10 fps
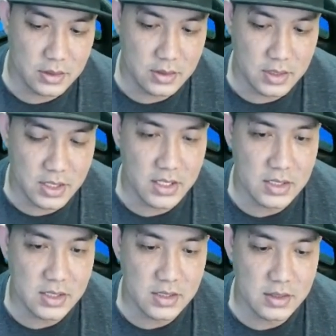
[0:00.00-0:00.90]
It
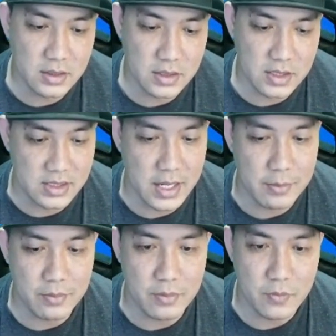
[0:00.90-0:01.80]
is the
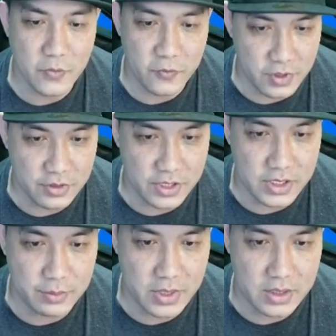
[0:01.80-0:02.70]
same
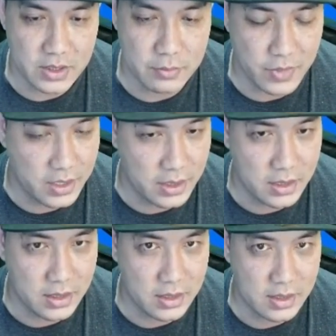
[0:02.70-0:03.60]
filtration
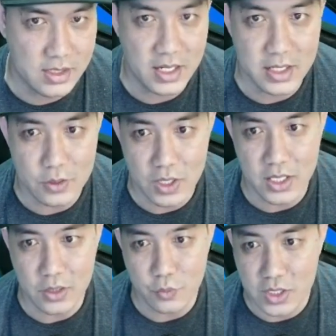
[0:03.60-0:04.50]
method, just like the one
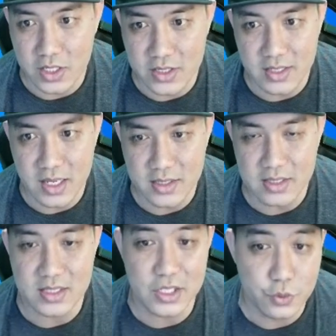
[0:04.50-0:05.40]
that we discussed in
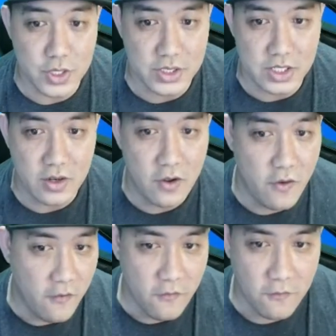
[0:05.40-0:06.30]
situation
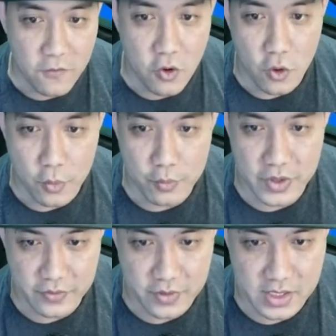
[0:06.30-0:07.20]
4
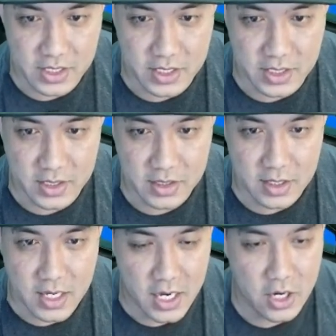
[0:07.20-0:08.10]
previously.
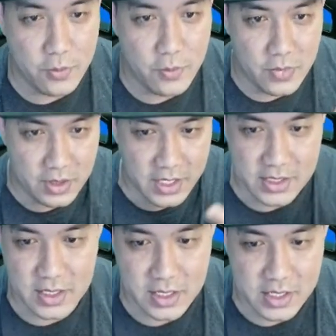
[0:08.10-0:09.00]
I hope that's
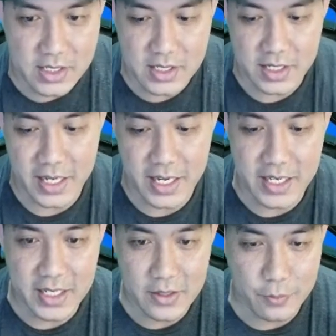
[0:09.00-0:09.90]
clear,
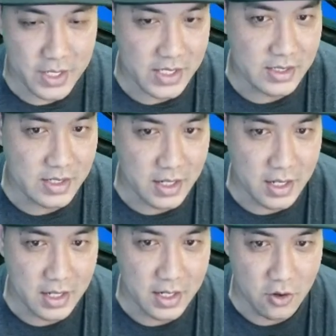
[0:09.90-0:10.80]
and please
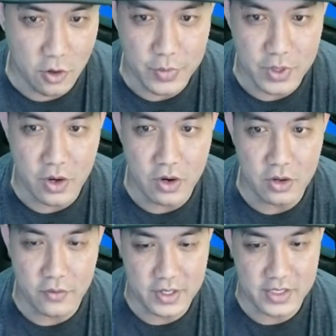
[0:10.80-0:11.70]
copy all
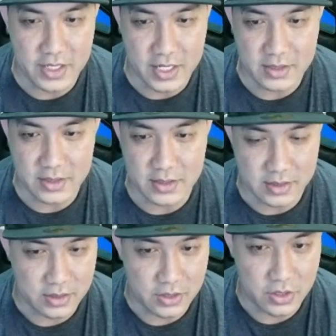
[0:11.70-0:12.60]
of these answers
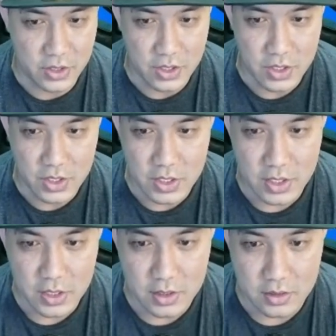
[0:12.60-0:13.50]
in your
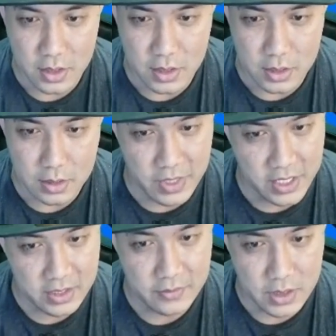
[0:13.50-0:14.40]

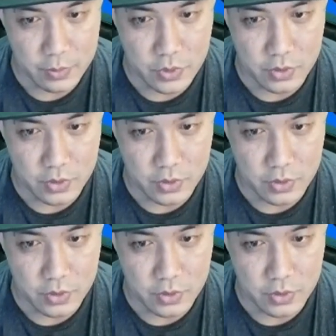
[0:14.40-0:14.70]
activity book.